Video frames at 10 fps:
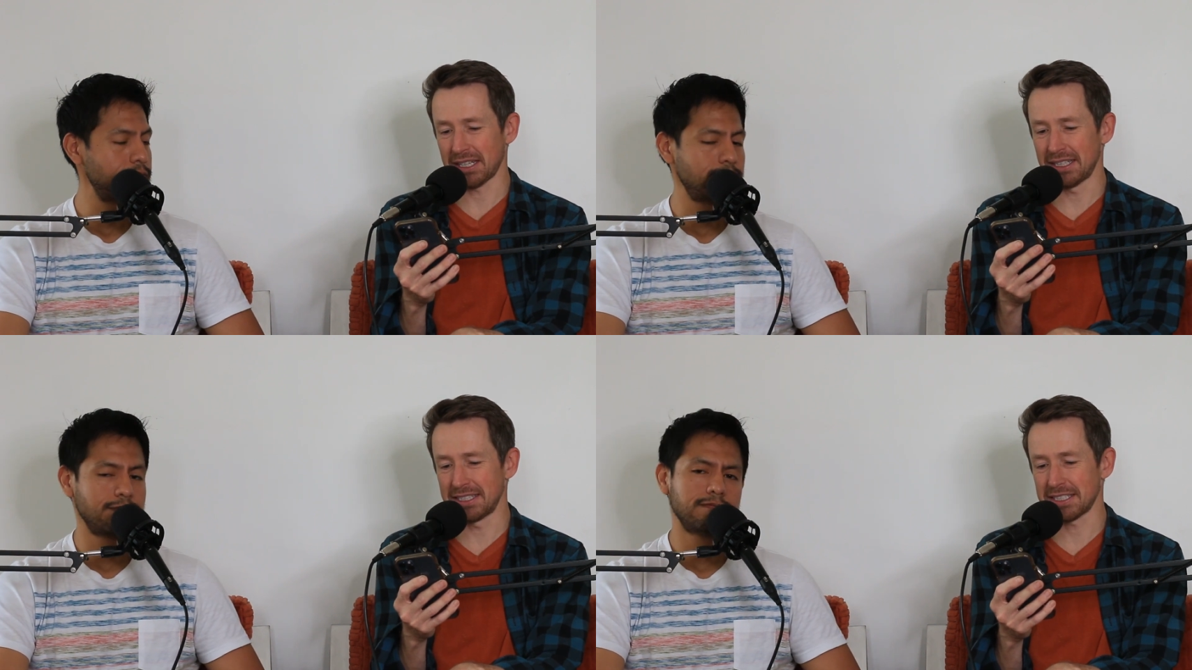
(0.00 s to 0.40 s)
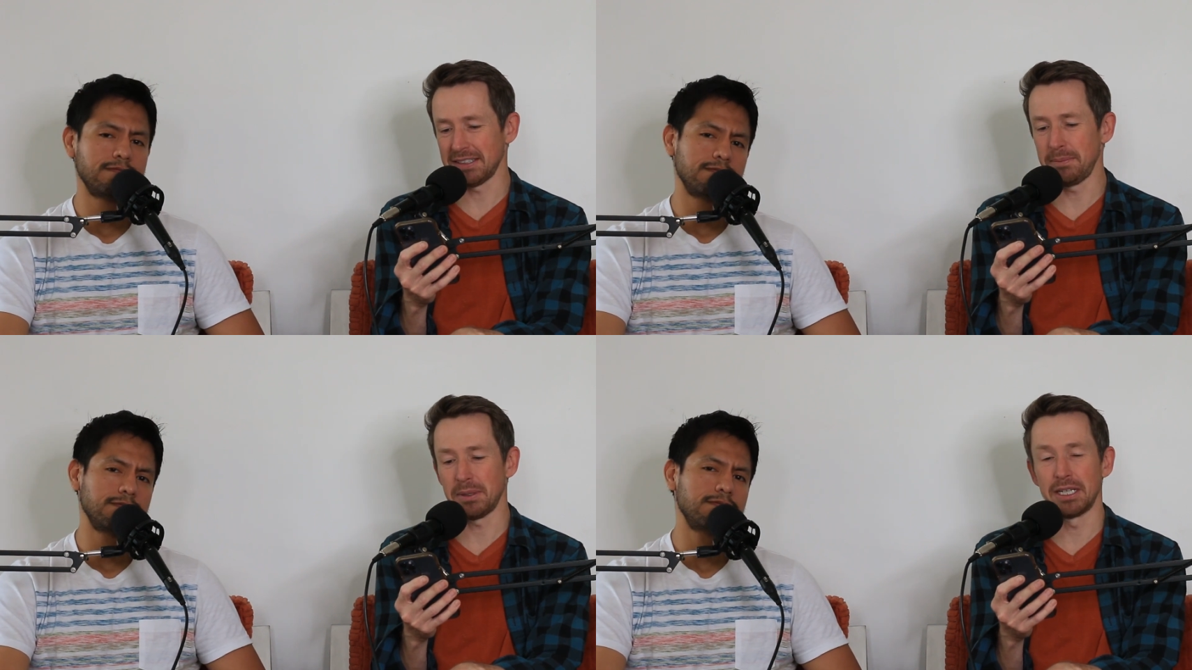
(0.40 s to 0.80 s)
Speaker 1: and
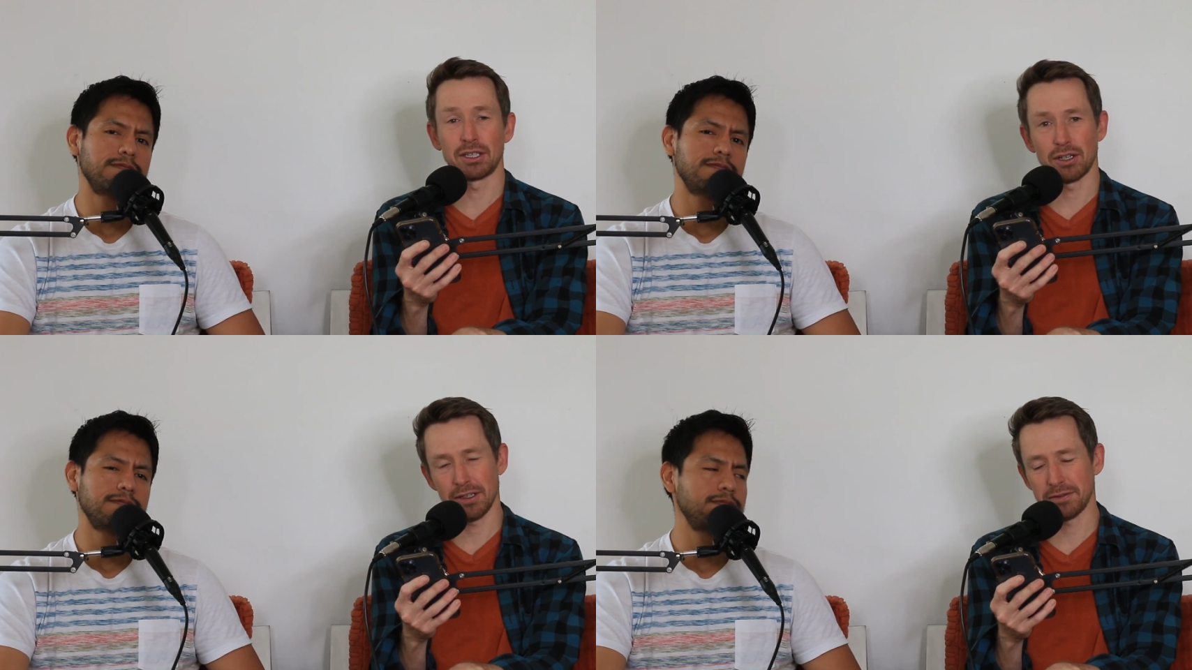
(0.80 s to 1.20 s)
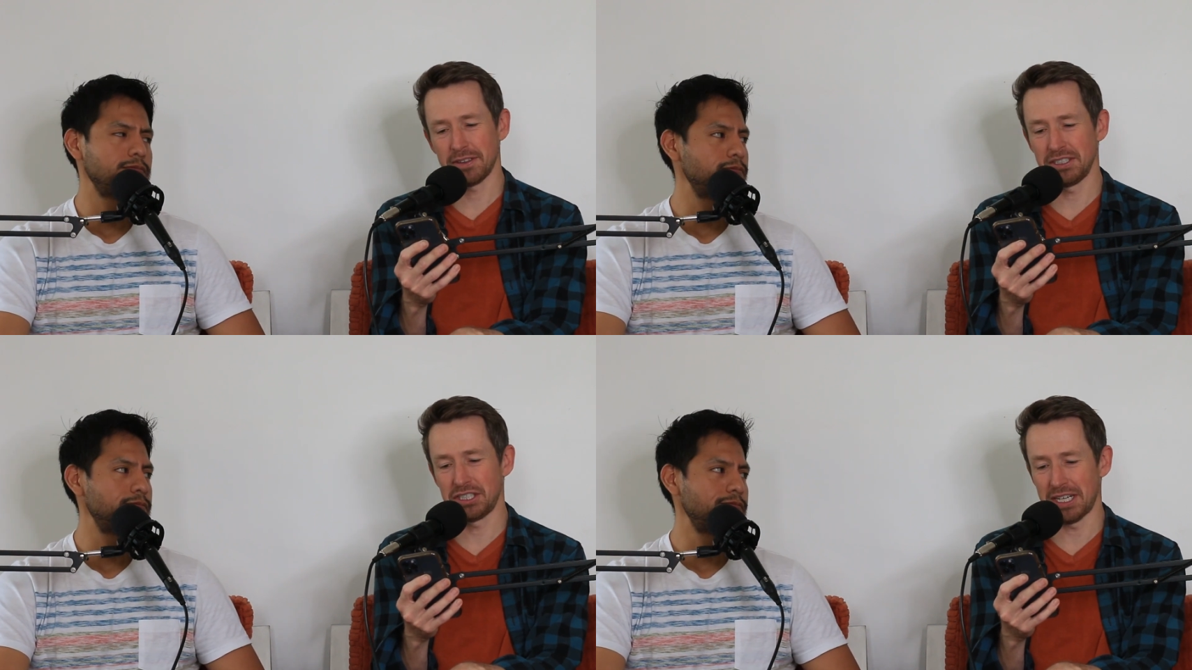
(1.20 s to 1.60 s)
sleep in a
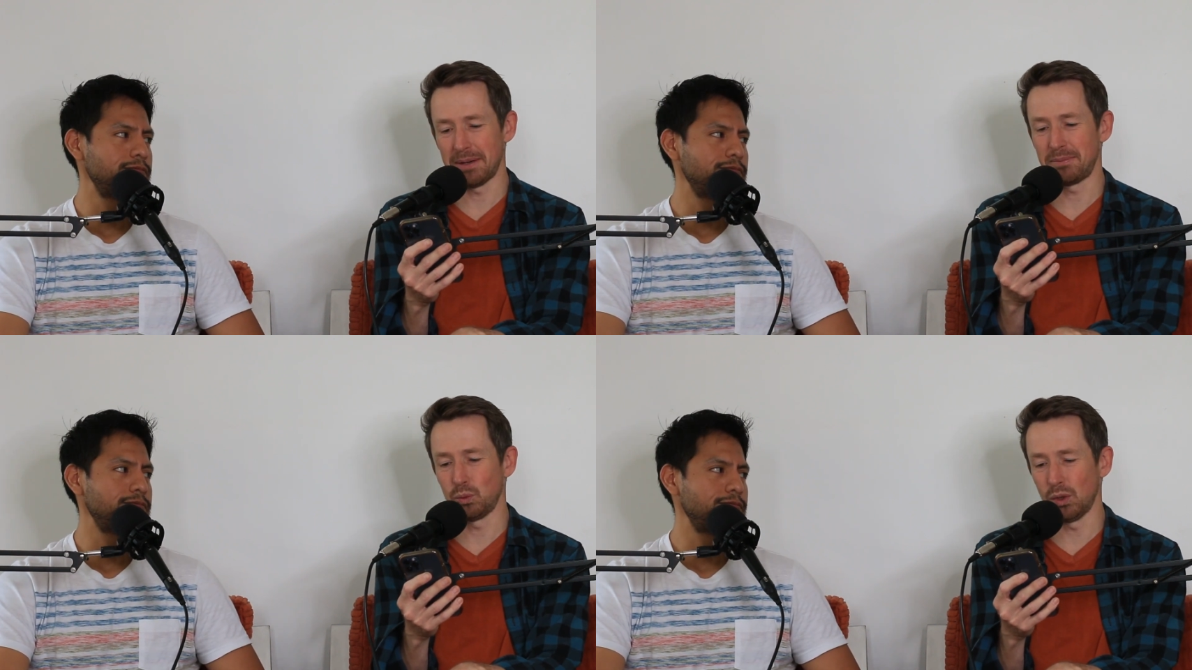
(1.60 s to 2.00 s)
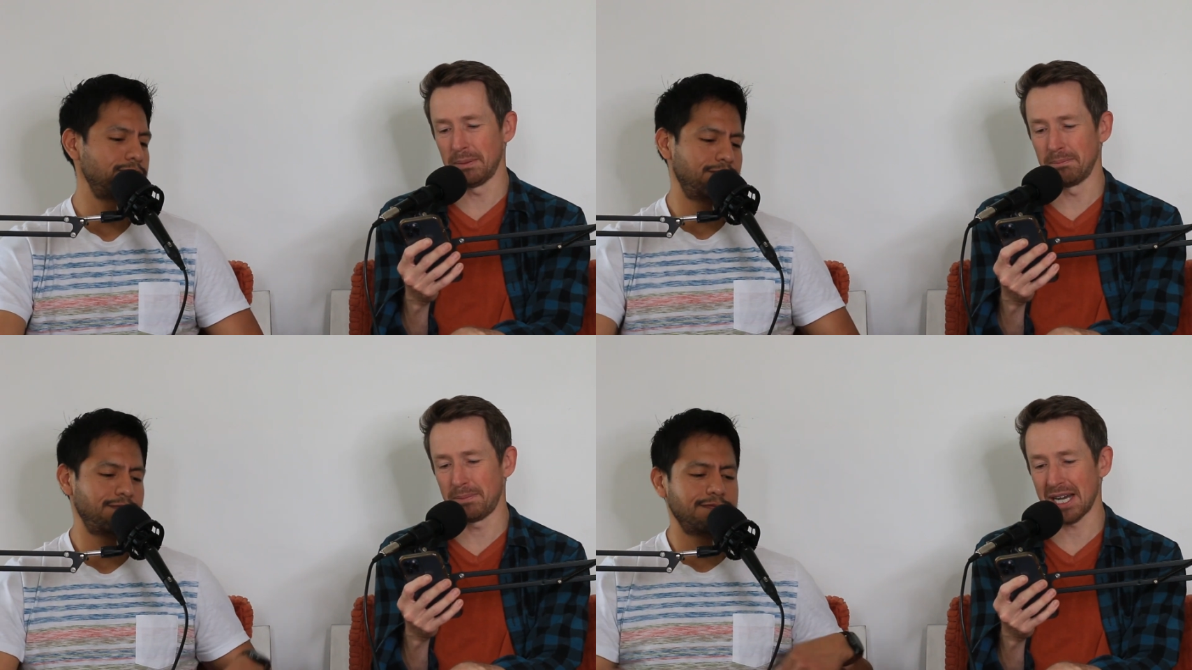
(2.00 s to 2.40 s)
coffin shaped
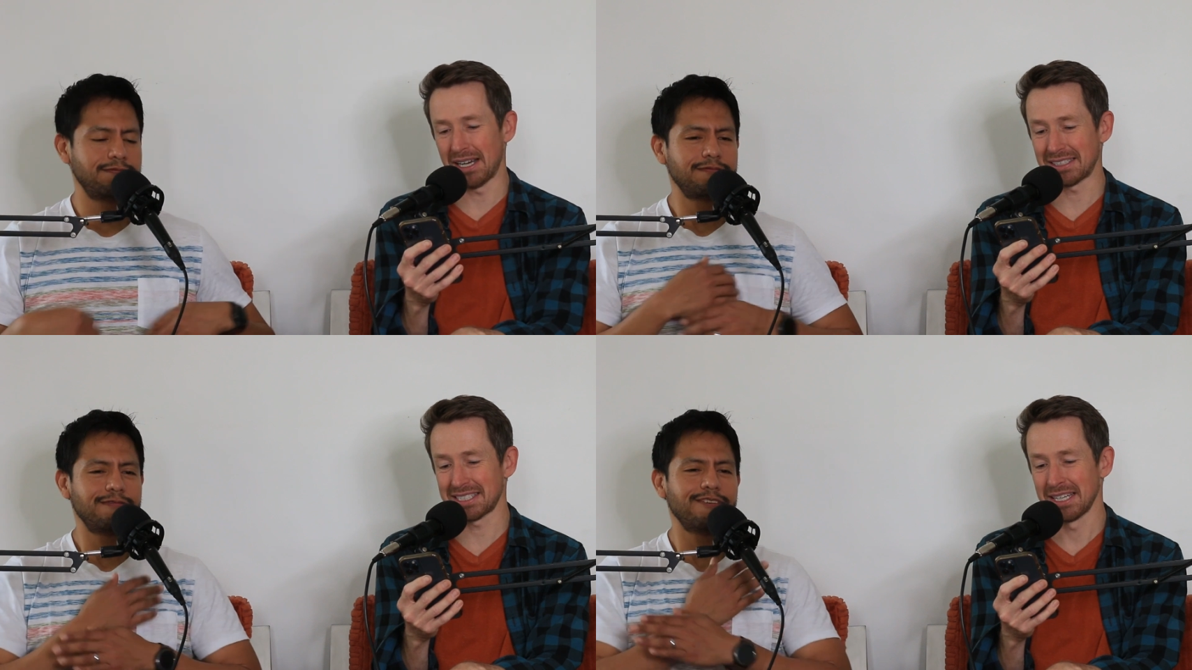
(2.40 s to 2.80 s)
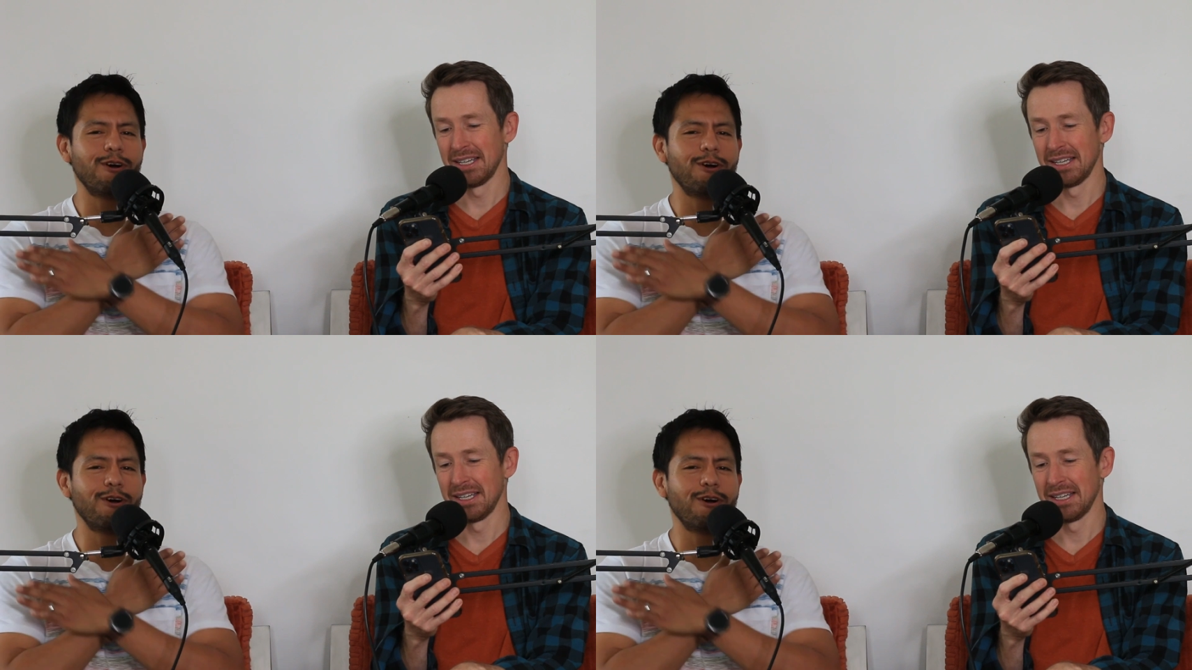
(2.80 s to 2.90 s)
wooden box.